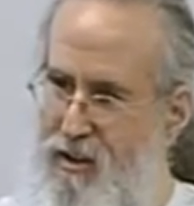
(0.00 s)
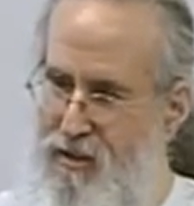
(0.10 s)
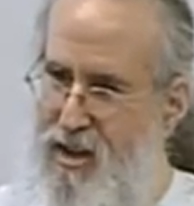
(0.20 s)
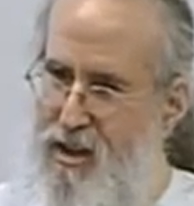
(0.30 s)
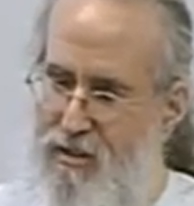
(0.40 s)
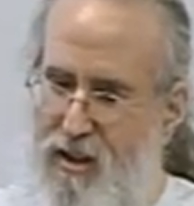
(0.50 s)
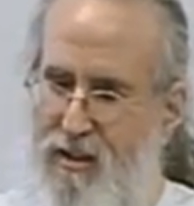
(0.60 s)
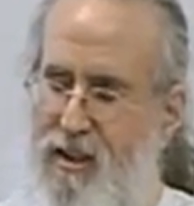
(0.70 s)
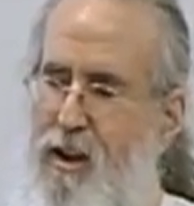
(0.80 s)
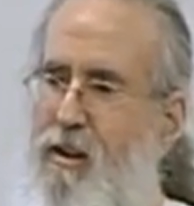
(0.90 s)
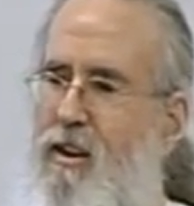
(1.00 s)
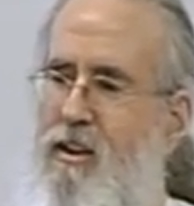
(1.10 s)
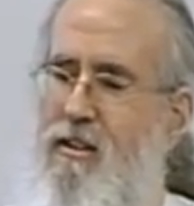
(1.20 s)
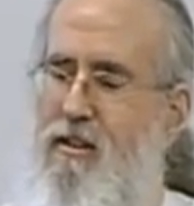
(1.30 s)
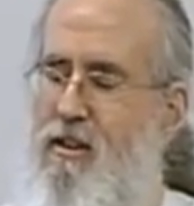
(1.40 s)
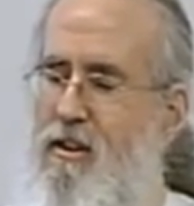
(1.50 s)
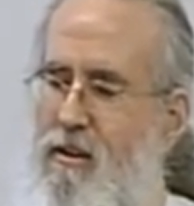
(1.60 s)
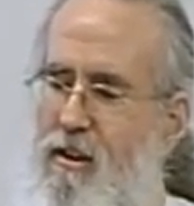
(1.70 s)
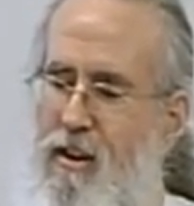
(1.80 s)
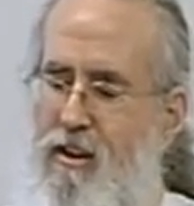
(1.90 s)
teeth tearing into
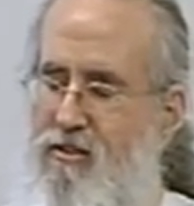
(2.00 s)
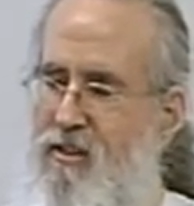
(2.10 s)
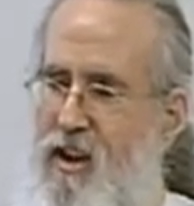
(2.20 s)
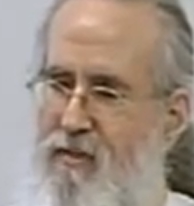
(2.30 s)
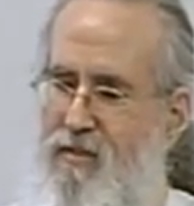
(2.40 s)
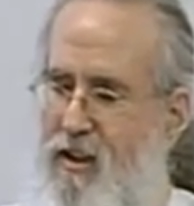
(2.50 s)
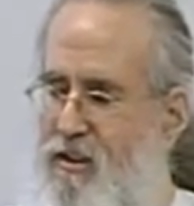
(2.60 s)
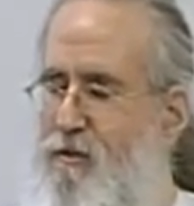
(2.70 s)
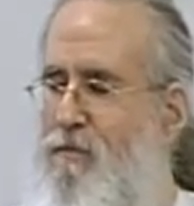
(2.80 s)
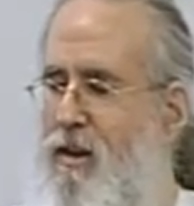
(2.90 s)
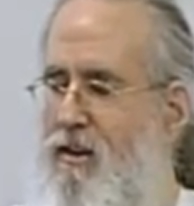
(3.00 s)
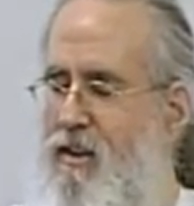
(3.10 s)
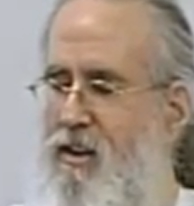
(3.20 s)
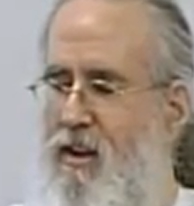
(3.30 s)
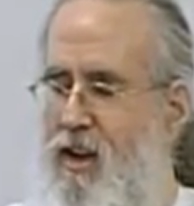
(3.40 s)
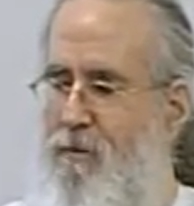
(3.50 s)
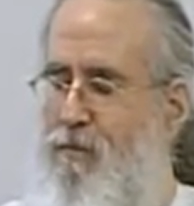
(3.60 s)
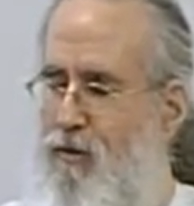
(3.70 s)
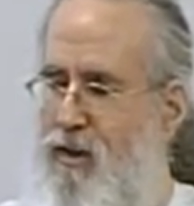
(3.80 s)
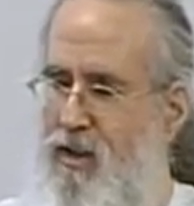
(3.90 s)
your soft underbelly and
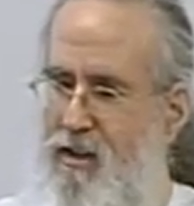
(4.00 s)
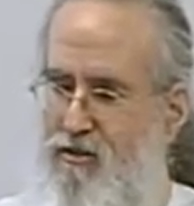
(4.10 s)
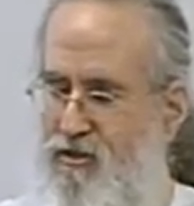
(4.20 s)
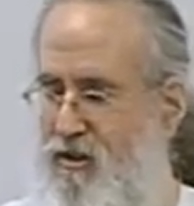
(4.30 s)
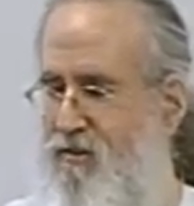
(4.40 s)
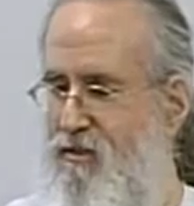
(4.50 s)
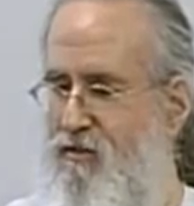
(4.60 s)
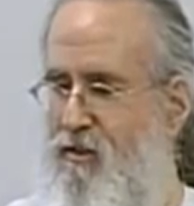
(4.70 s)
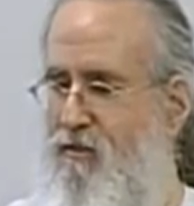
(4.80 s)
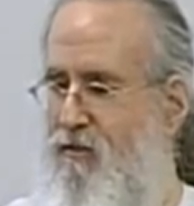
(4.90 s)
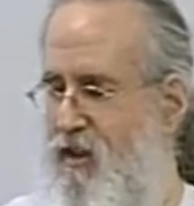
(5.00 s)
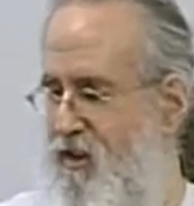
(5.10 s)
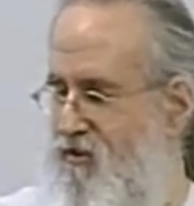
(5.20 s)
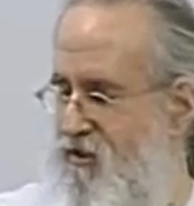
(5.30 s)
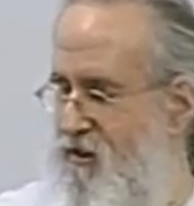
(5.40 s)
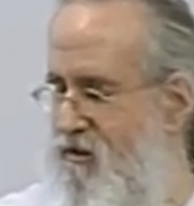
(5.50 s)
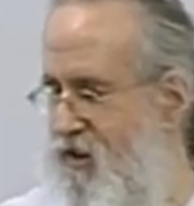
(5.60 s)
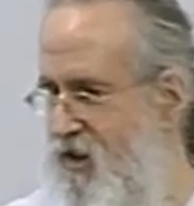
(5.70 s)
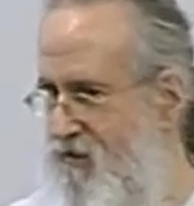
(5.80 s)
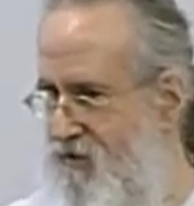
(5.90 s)
pulling out chunks of your flesh and your
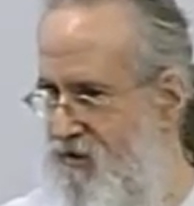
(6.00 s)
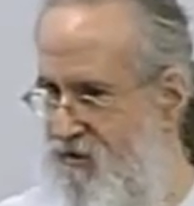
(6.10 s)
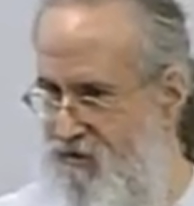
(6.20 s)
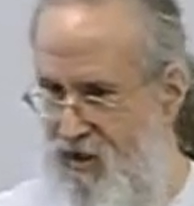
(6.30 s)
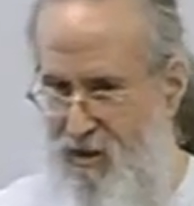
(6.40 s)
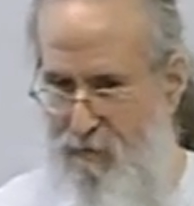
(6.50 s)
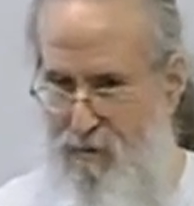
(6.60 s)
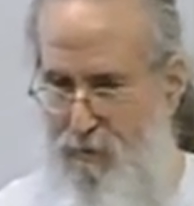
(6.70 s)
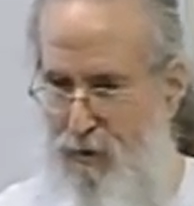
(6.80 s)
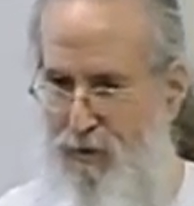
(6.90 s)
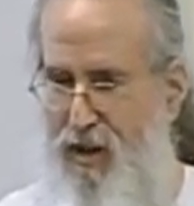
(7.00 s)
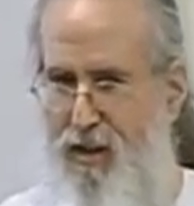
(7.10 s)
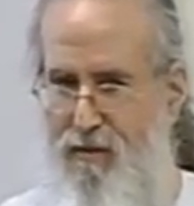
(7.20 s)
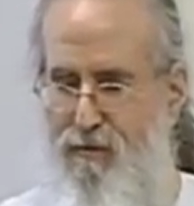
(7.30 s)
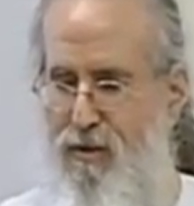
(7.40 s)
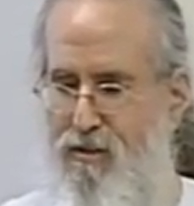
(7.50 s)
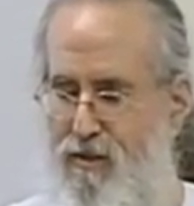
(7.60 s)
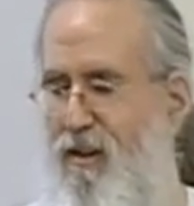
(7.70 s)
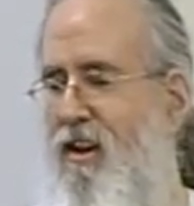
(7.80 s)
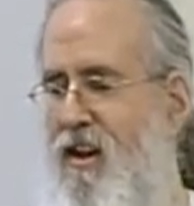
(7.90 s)
intestines being pulled out in front of
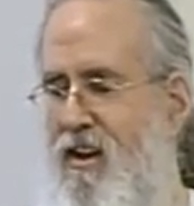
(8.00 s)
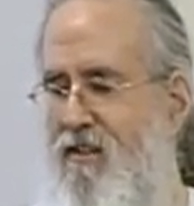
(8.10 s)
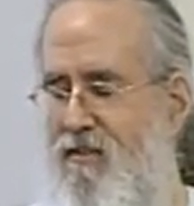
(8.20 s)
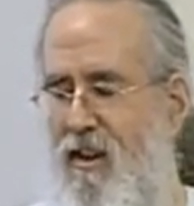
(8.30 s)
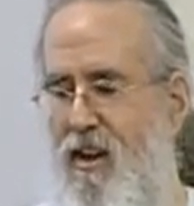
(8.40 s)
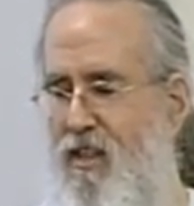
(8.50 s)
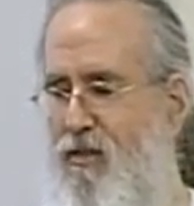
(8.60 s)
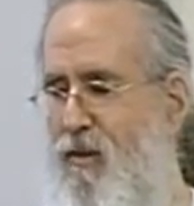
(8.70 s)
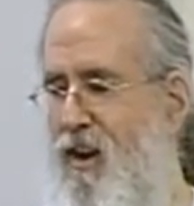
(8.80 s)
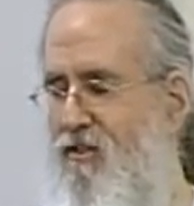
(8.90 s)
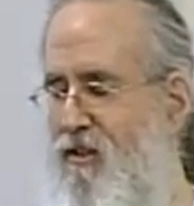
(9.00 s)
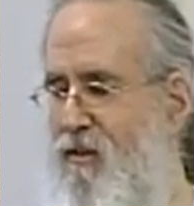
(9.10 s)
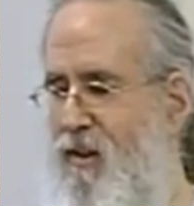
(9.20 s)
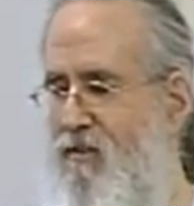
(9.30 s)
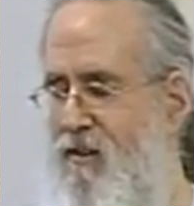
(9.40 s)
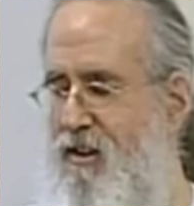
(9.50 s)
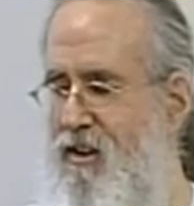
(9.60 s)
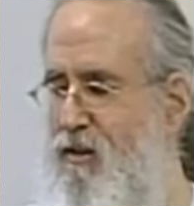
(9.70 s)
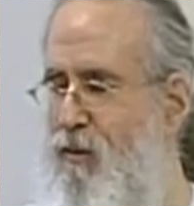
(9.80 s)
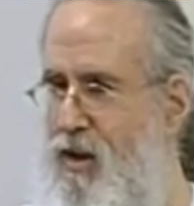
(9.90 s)
your eyes and thrashing around trying to
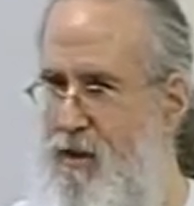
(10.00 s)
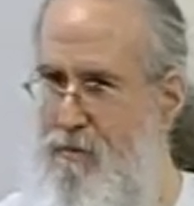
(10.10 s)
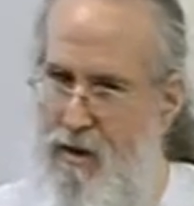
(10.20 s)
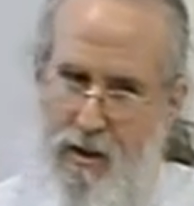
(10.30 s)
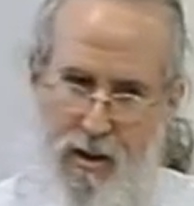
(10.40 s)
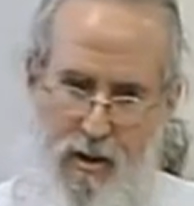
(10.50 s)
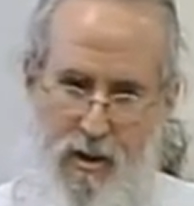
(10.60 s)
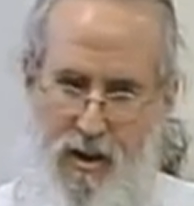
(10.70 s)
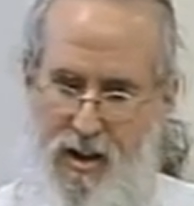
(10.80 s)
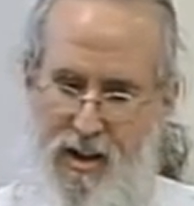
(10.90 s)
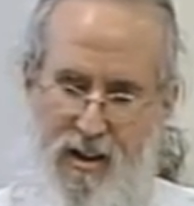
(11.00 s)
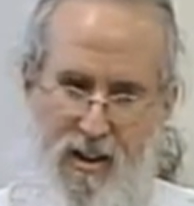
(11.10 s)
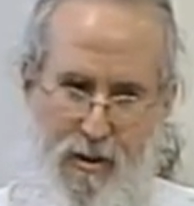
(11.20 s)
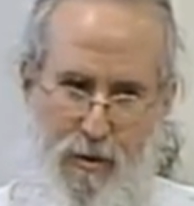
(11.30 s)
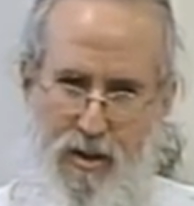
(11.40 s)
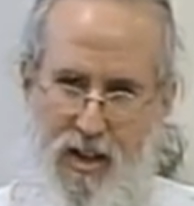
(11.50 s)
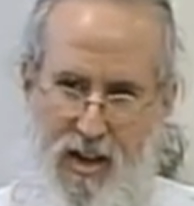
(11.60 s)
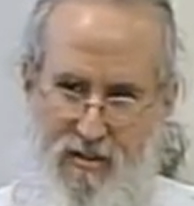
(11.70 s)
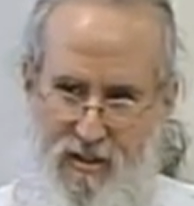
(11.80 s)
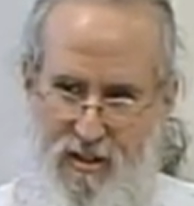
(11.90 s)
get away but uh,
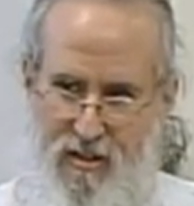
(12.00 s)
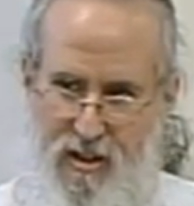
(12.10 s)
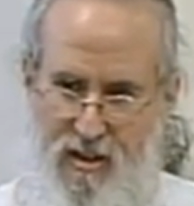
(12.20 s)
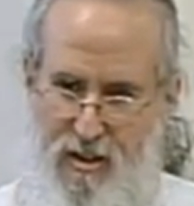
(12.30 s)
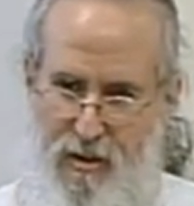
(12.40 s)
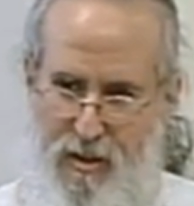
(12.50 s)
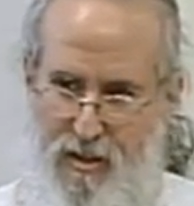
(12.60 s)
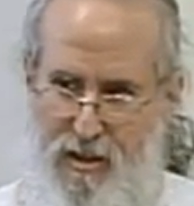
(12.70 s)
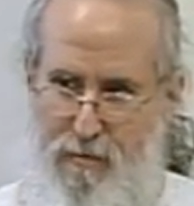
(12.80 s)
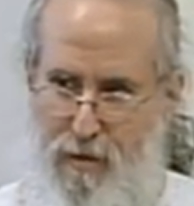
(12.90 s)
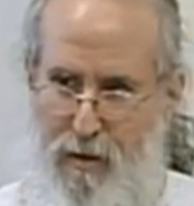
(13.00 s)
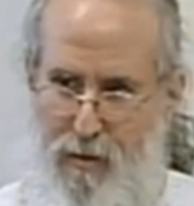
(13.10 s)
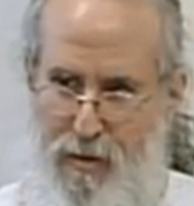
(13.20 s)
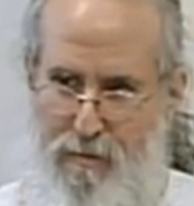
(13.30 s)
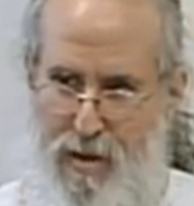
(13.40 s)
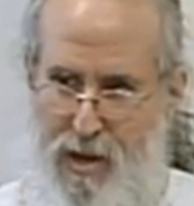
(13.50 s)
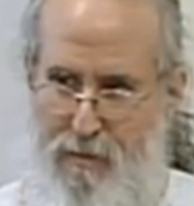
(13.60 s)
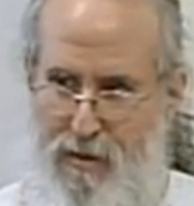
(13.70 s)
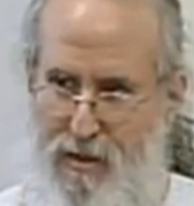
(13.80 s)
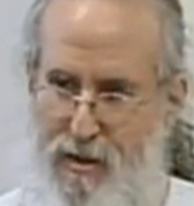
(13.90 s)
realizing that, that you know that you probably wouldn't be
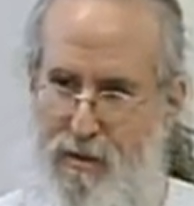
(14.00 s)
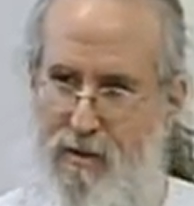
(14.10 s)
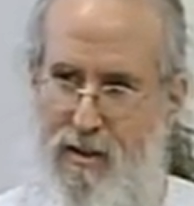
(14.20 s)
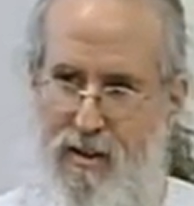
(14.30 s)
able to.